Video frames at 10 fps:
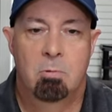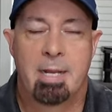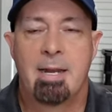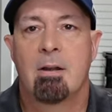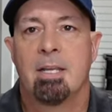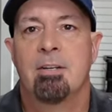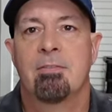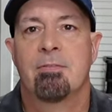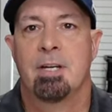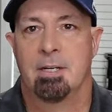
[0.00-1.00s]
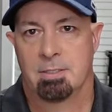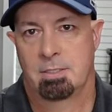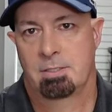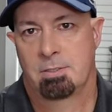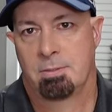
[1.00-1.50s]
Radar
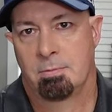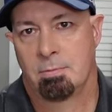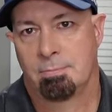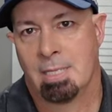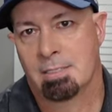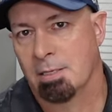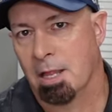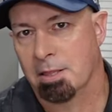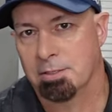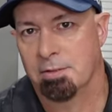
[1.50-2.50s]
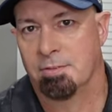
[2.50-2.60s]
interference, that's another